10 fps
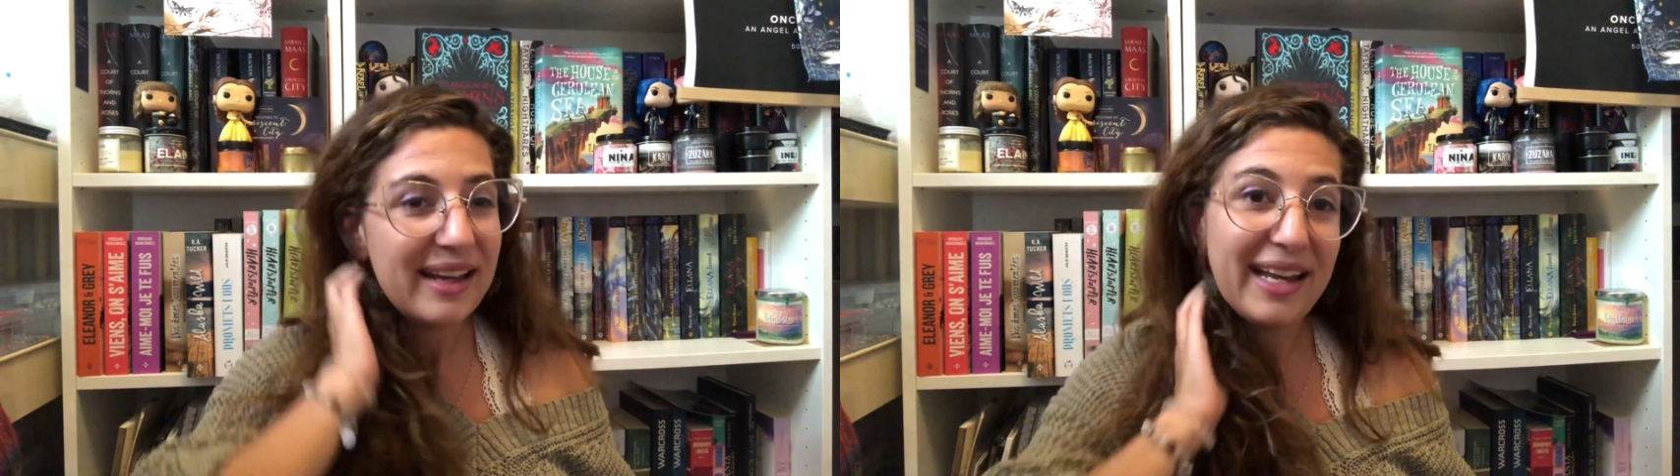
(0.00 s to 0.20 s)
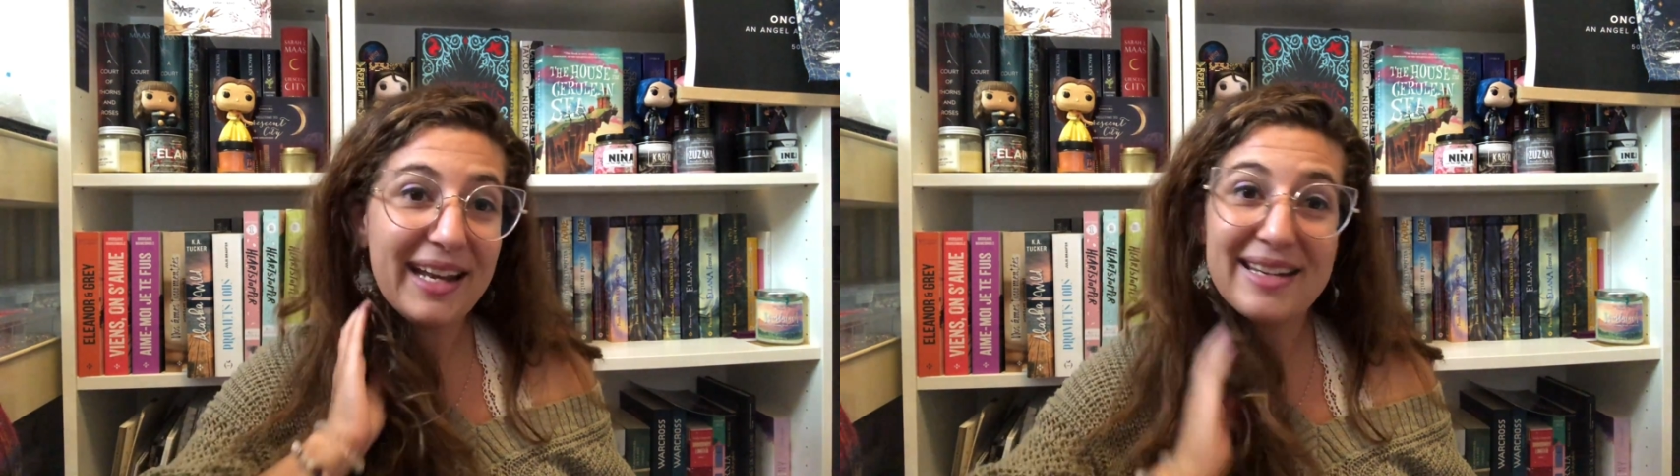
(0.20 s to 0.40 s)

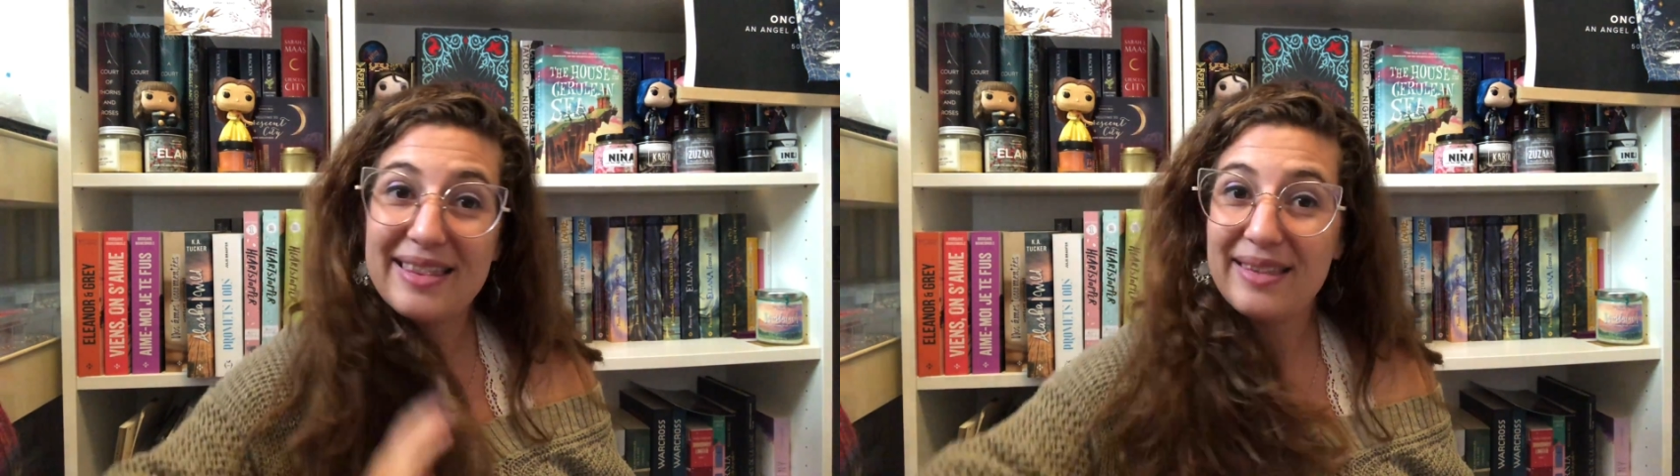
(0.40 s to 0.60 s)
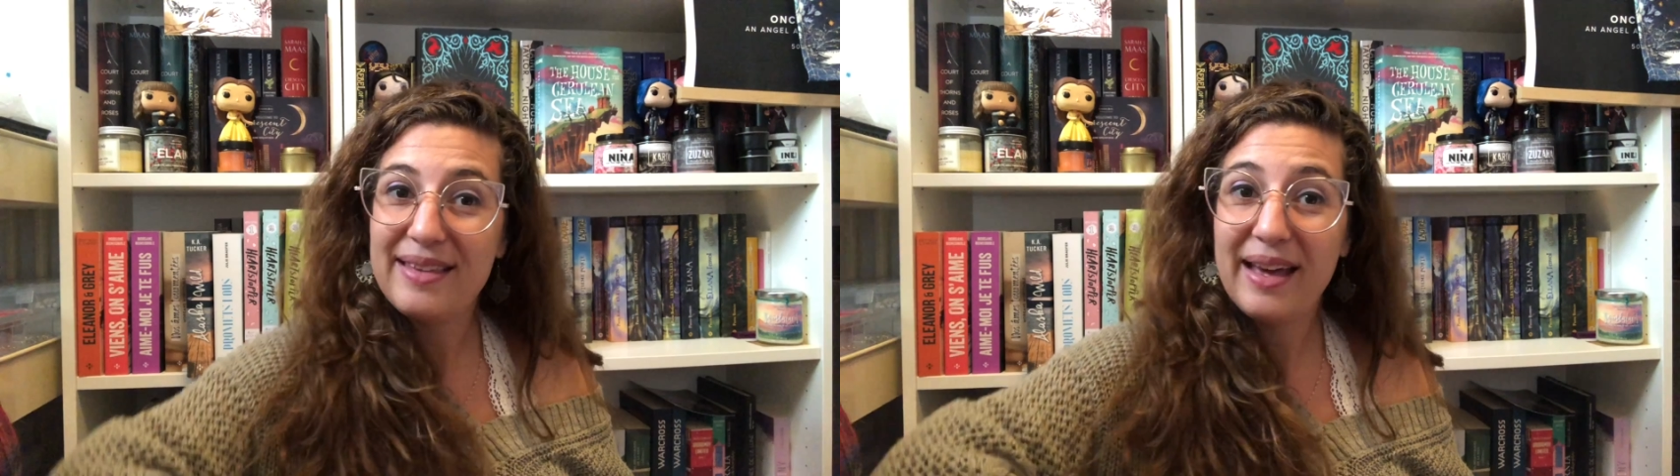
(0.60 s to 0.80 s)

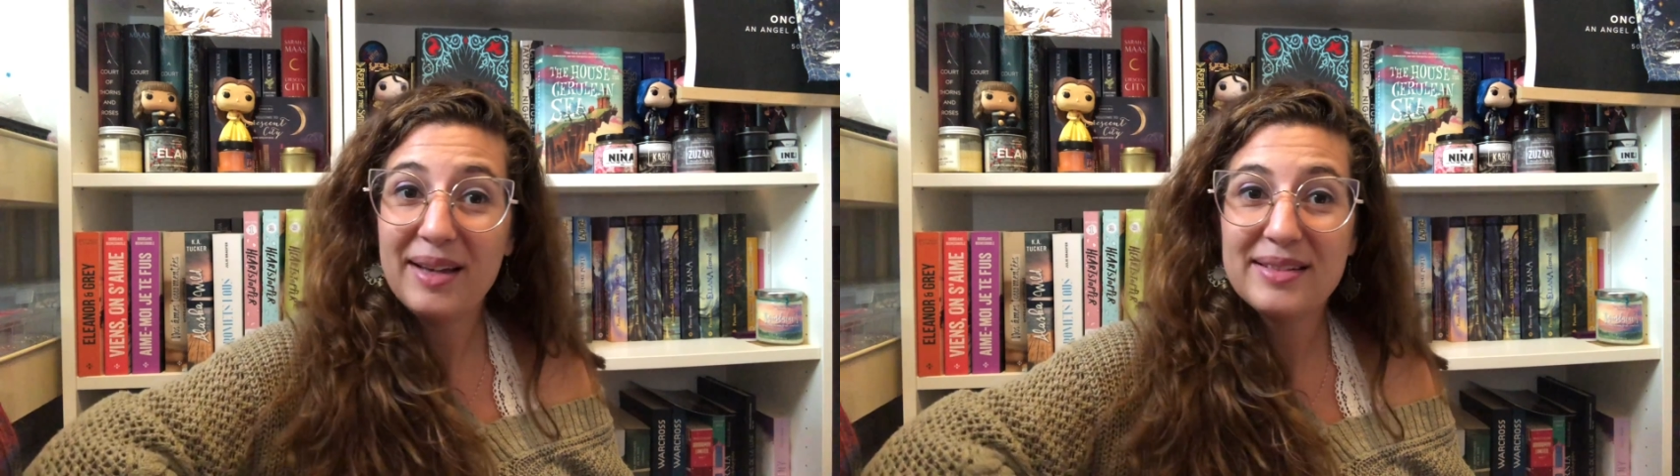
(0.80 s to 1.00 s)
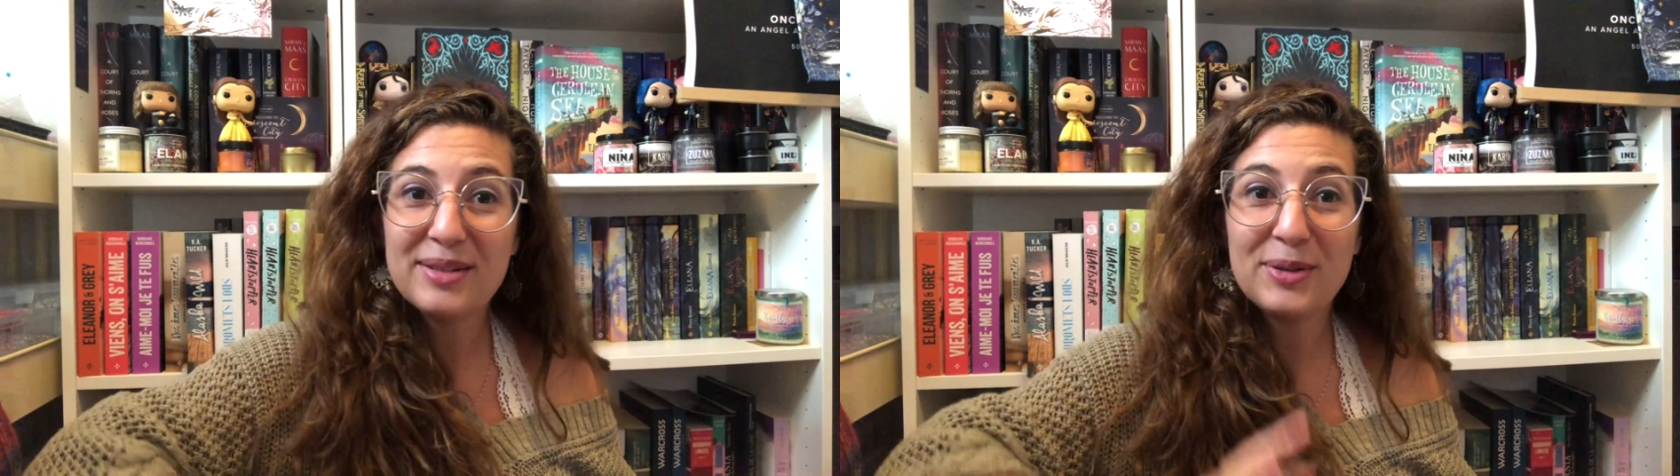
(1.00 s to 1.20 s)
And yeah,
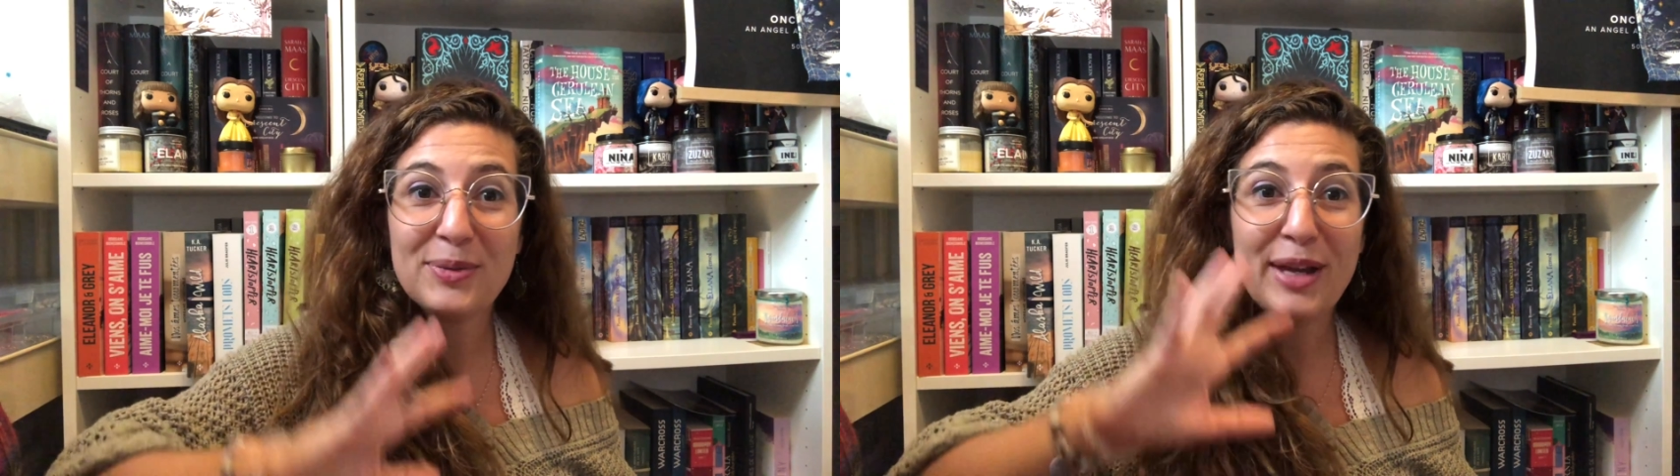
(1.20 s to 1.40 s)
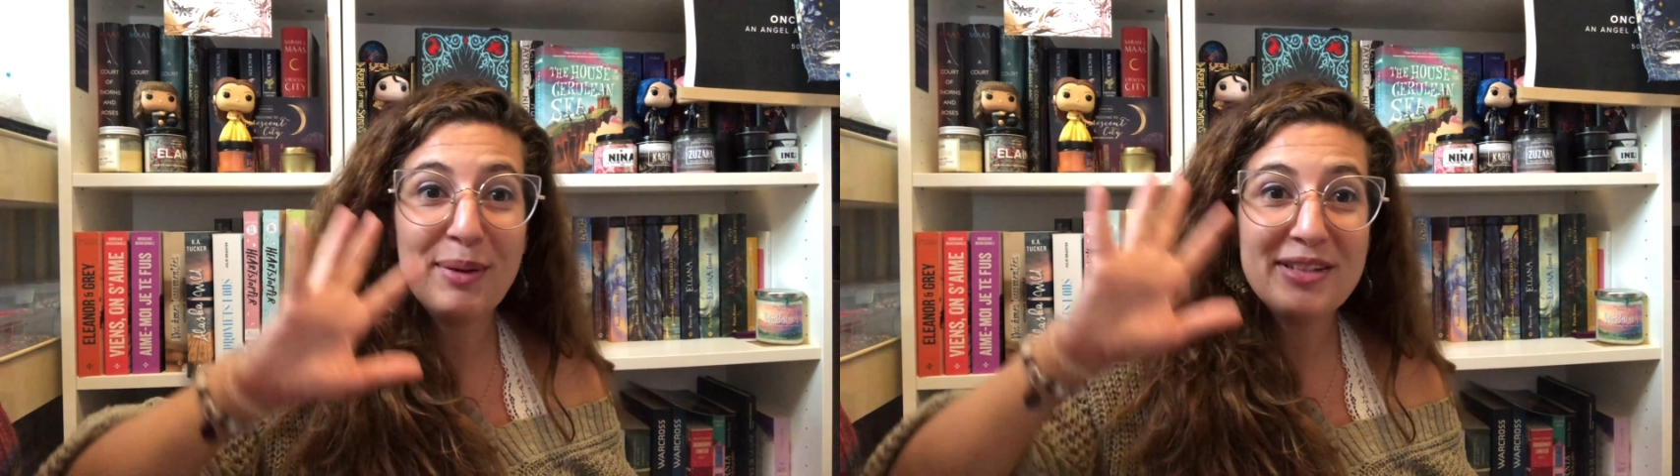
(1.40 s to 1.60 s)
so
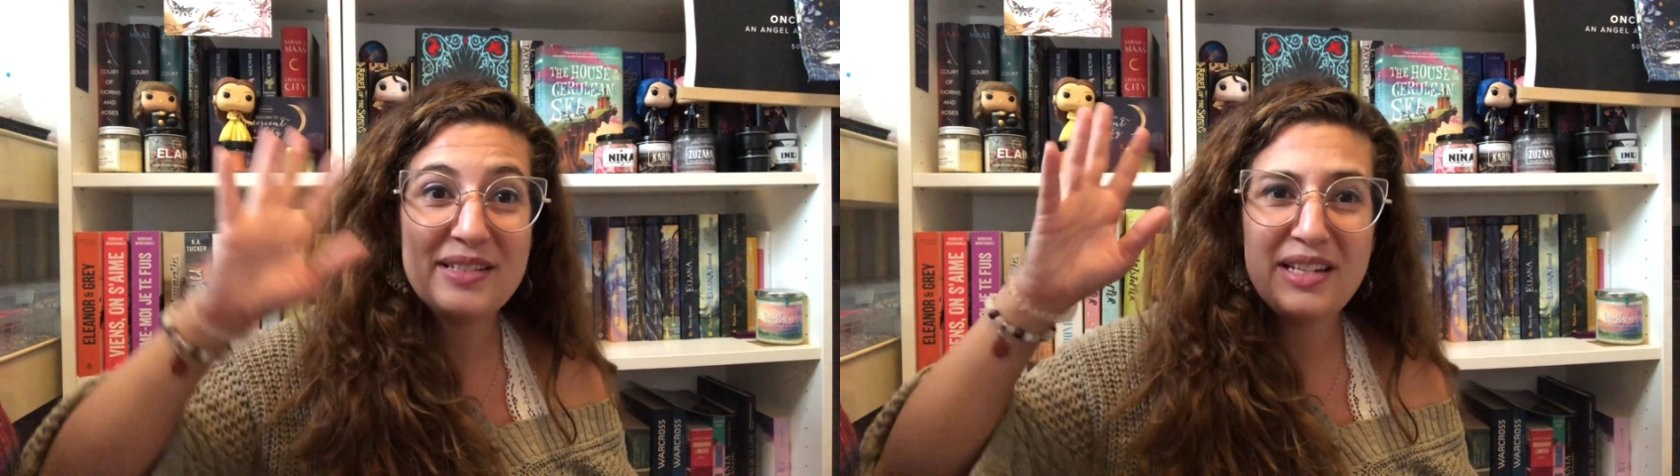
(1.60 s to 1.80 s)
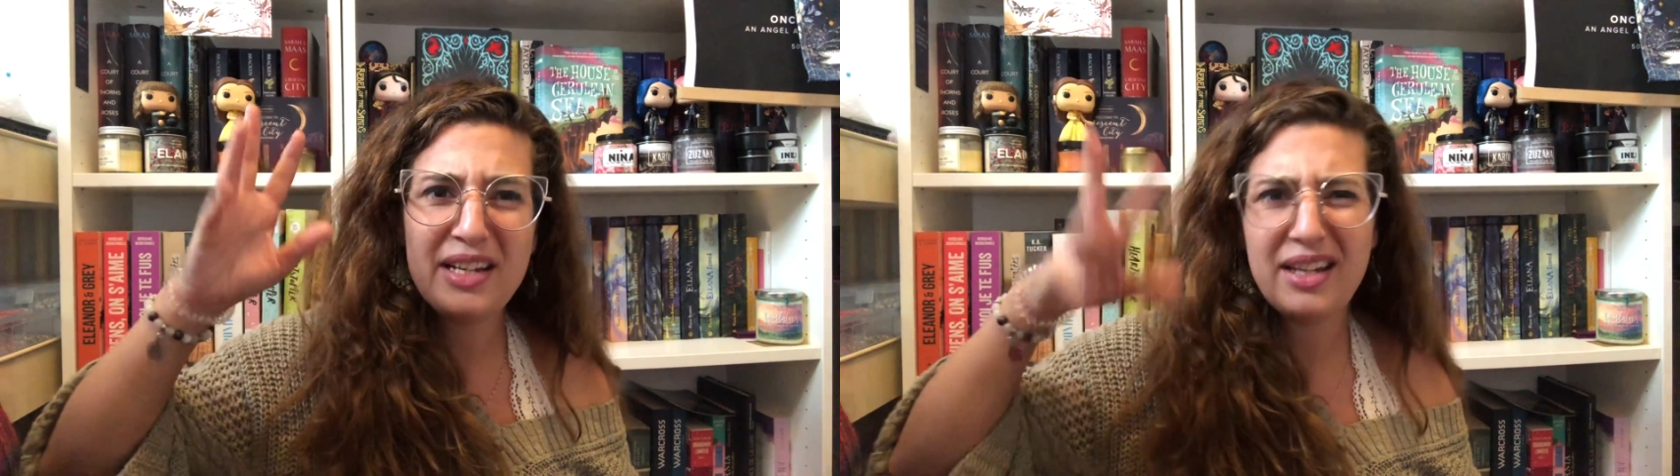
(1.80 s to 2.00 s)
that
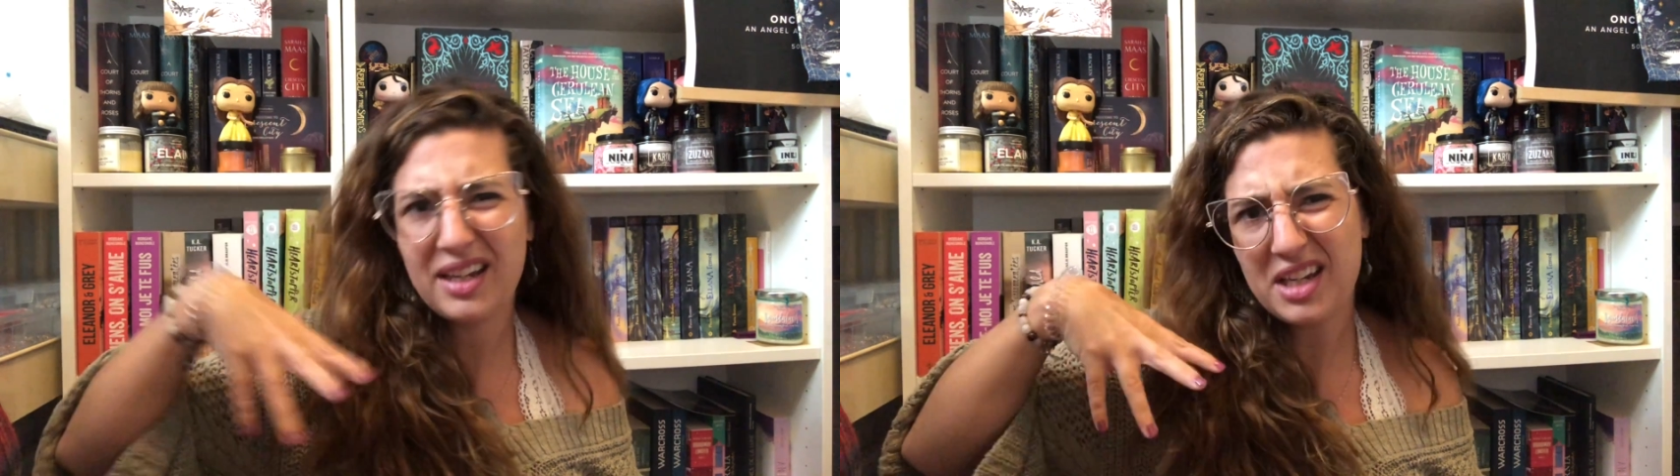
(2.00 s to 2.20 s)
was the